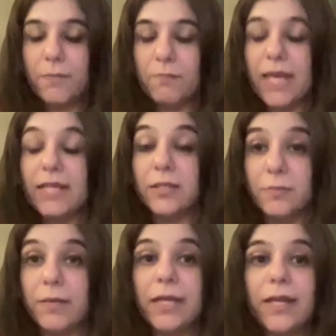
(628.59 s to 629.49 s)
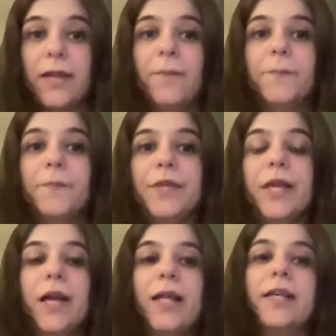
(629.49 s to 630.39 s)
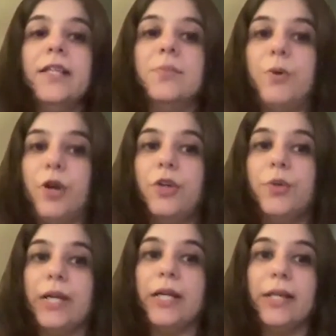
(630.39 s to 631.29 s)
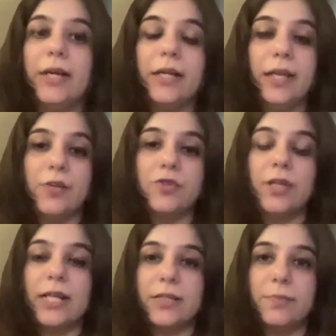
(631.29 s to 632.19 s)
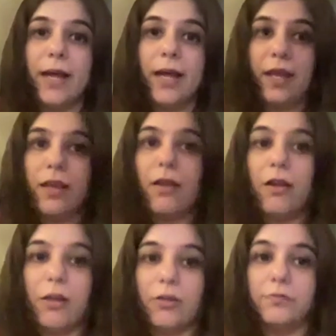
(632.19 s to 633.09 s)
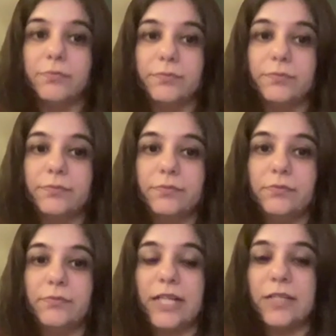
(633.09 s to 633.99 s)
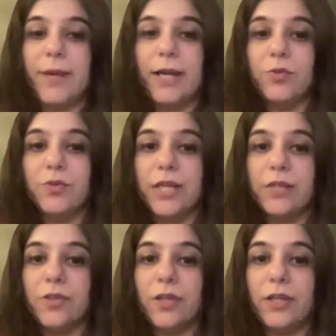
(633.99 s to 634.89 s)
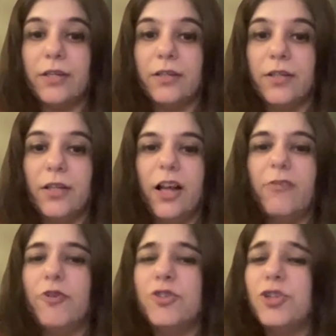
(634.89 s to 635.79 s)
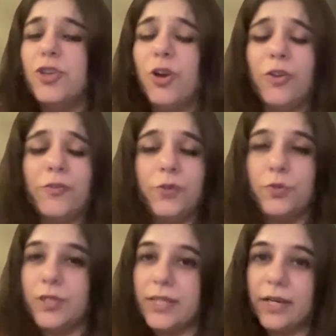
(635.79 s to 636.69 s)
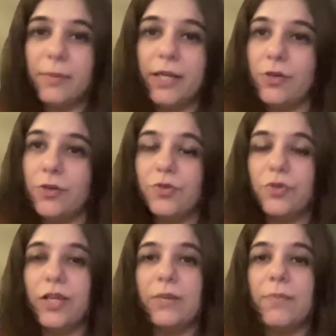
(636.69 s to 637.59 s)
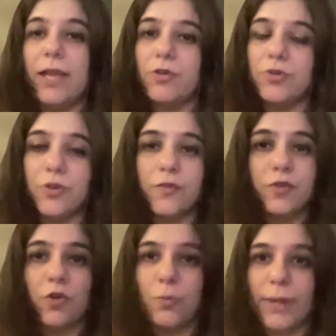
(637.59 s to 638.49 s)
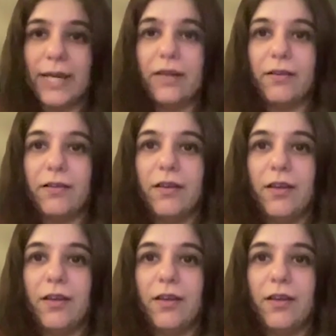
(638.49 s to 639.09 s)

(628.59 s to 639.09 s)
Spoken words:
makes the meaning, I think it's important to integrate things. So that's my 2 cents on it. Of course, there are a lot of tools that are being used today. Microsoft's Copilot.